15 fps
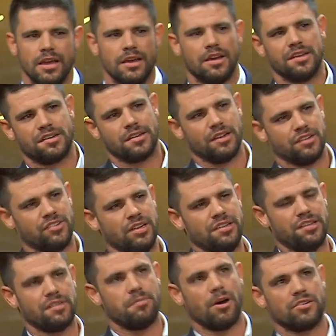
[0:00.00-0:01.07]
because
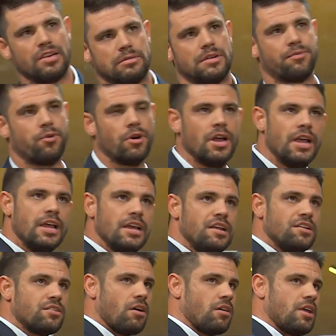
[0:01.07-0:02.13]
Jesus, Mark chapter 4,
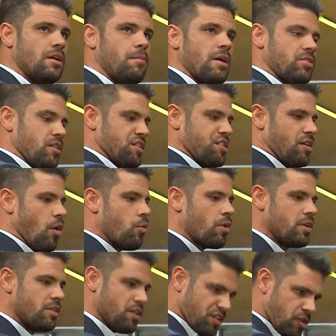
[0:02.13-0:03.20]
he's talking about the
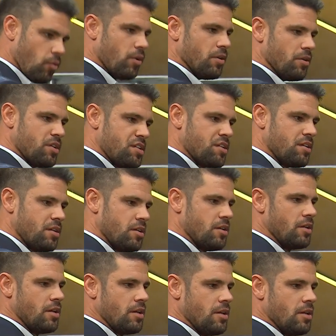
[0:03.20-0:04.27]
sower and the soils.
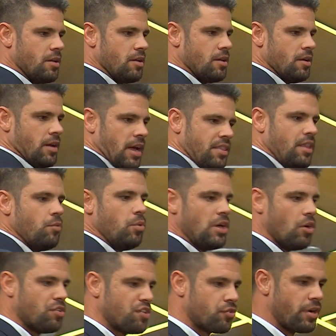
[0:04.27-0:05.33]
And then we
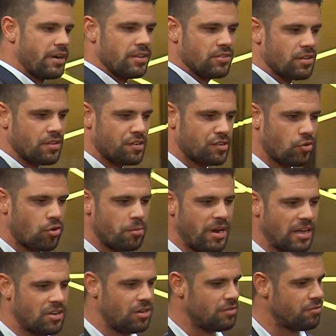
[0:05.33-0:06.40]
go straight into the storm. And
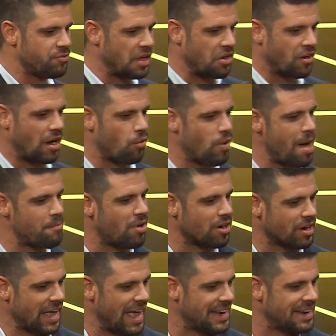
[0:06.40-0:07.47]
I couldn't figure out why
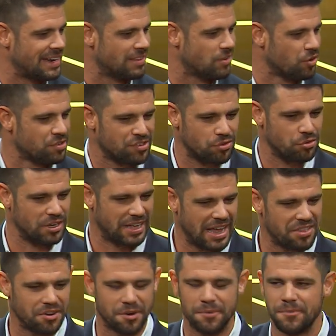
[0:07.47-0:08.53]
Mark edited those two
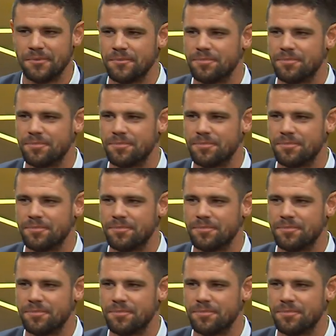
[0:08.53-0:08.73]
together.